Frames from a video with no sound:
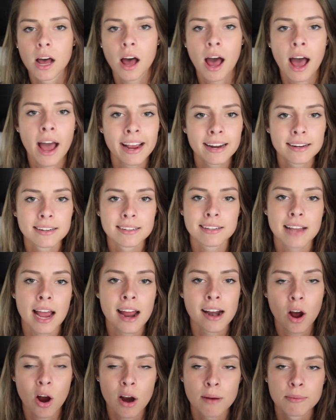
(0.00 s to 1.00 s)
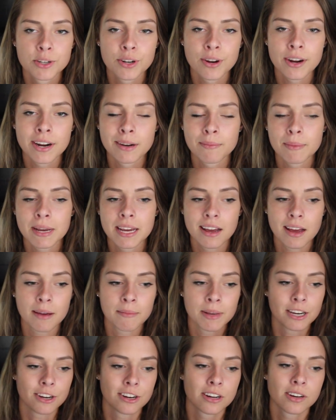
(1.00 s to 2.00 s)
height is kind of arbitrary to me. I
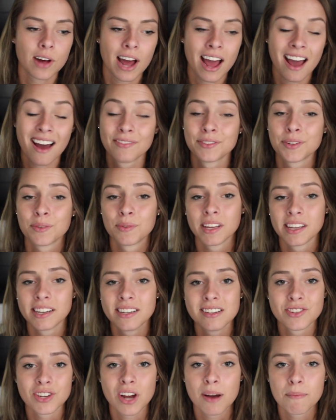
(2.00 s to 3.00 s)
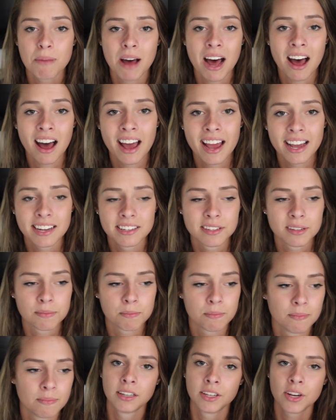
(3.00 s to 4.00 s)
mean, you don't have to really jump high
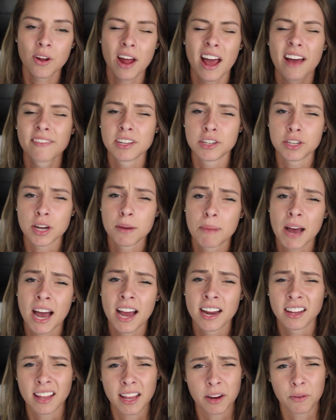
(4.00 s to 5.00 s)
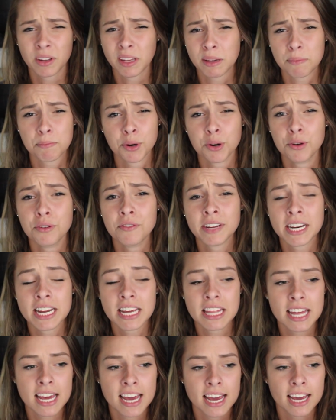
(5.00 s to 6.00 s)
to don't have to jump high to like really prove
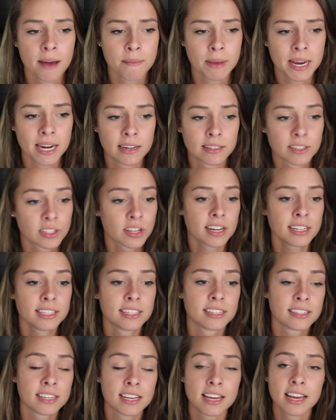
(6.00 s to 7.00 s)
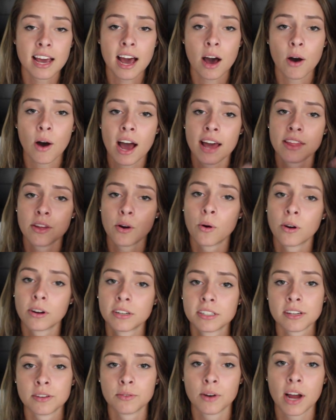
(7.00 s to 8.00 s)
anything. I mean, it's good to see how high the
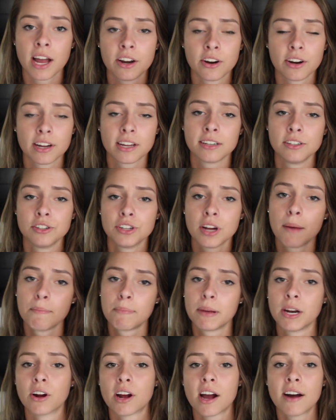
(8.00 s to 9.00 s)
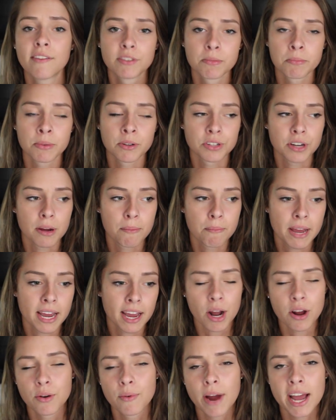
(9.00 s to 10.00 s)
horse and rider can jump and are comfortable
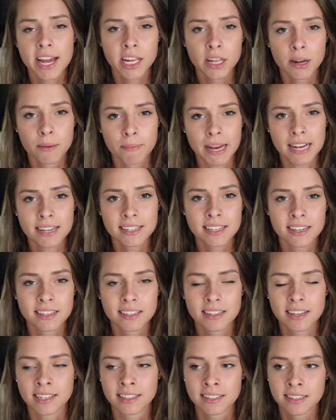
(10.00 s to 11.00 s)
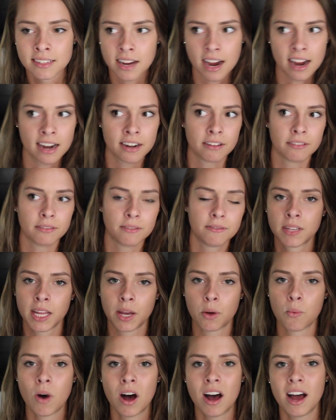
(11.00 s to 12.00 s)
jumping, but on a regular basis, it's kind of
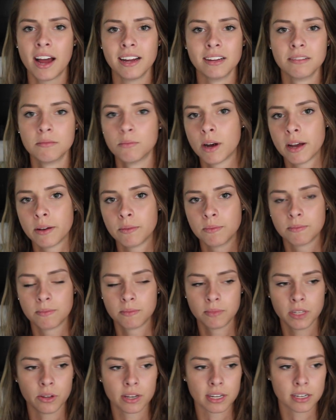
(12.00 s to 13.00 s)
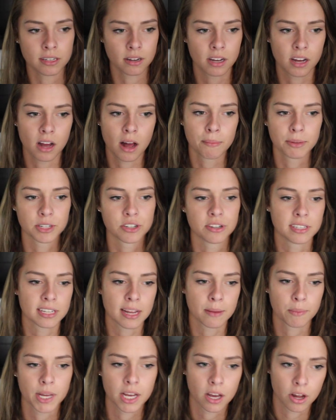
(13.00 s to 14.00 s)
like why? Why you can accomplish the
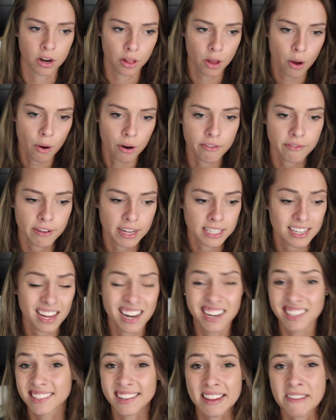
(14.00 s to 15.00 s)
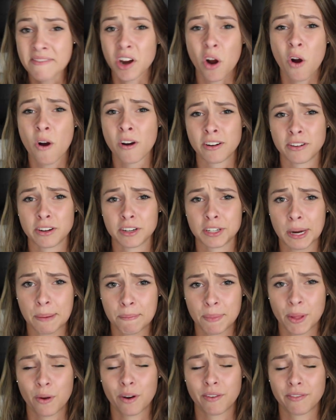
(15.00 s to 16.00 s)
same thing on a lower fence, and it's even harder to
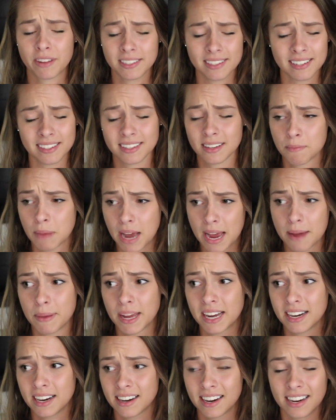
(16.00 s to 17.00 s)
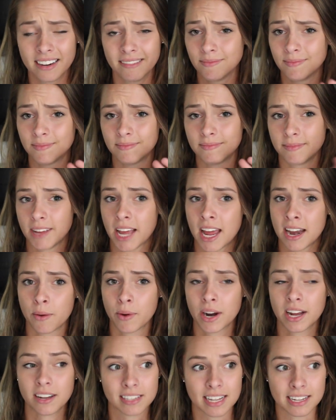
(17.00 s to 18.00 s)
jump lower fences, in my opinion, and
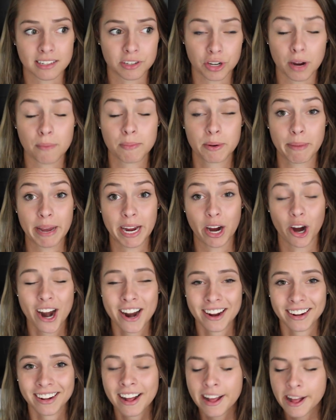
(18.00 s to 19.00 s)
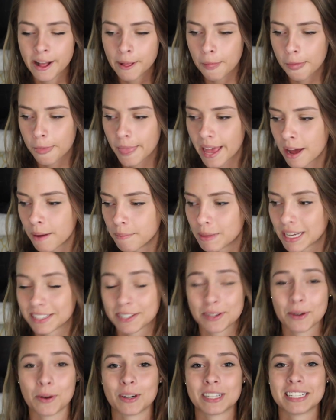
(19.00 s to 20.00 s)
anyone else that's jumped bigger um,
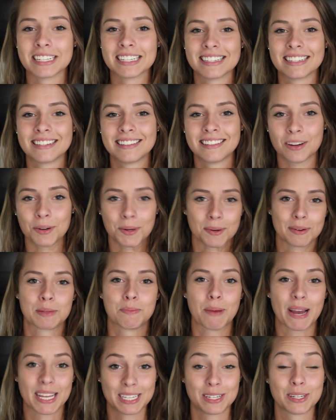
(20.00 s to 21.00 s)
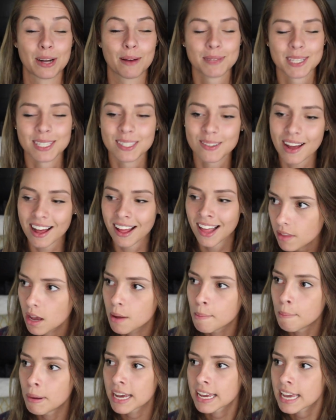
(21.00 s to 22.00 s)
because the horses don't respect the jumps as well.
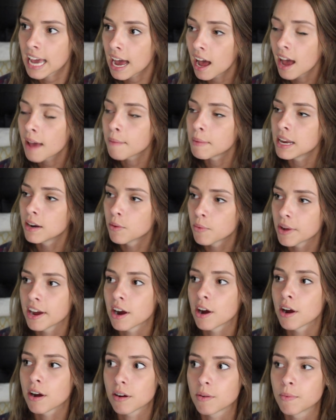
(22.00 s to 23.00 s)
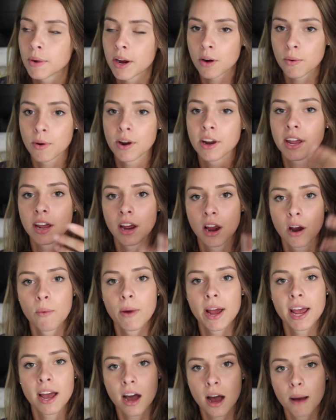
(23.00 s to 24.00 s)
But yeah, I mean, we are we are working our
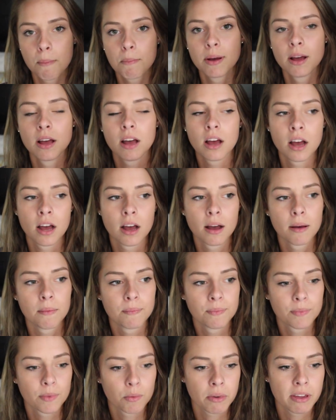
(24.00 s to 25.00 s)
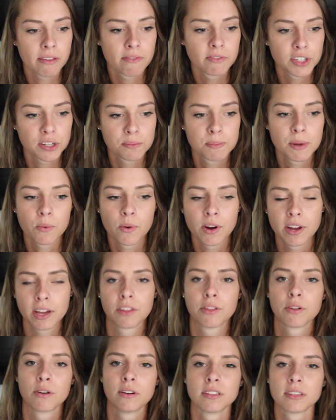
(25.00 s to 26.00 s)
way up. Um, we've just been
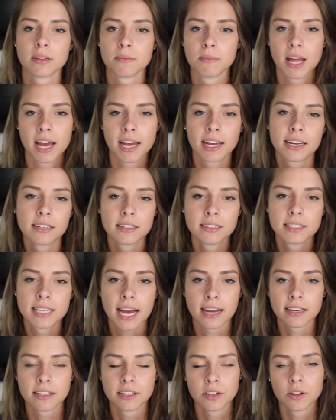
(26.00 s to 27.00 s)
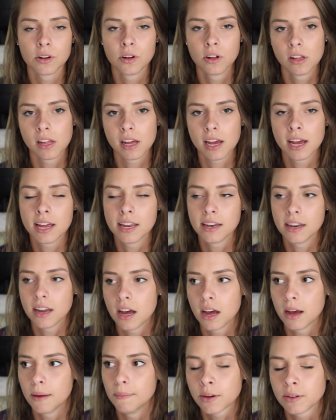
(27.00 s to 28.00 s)
working through some like technical and
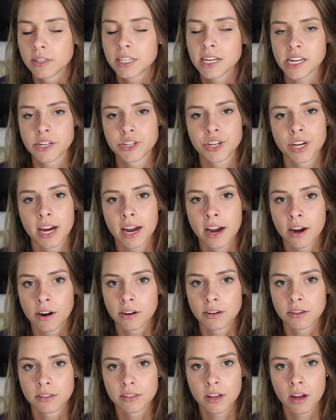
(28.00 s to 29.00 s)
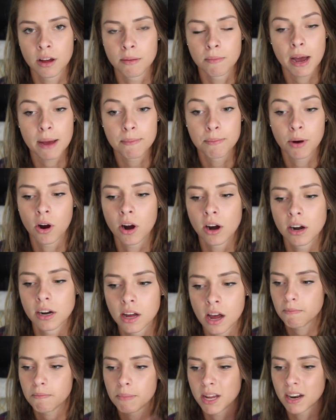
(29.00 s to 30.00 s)
uh, equitation errors on my
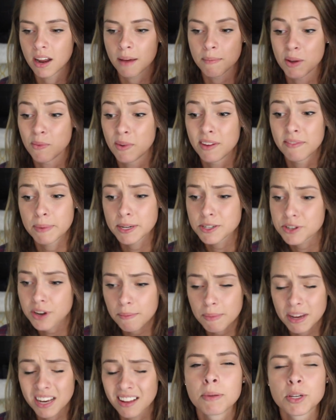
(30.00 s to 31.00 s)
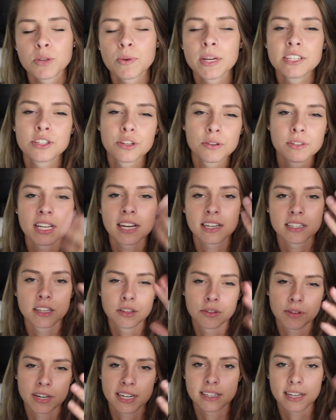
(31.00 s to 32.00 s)
part, but I mean, we've been jumping between two six
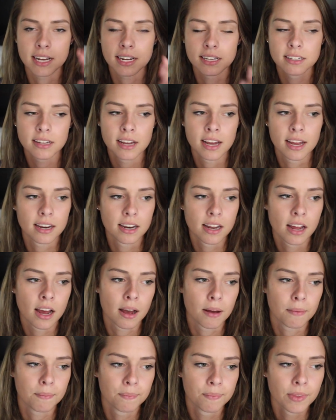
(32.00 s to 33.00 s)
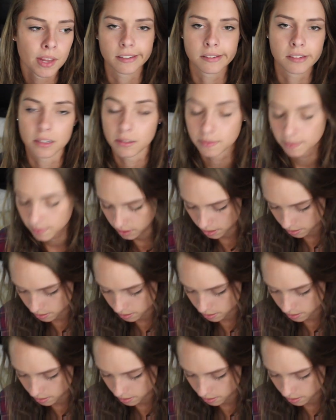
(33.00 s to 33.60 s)
to three six, and um, so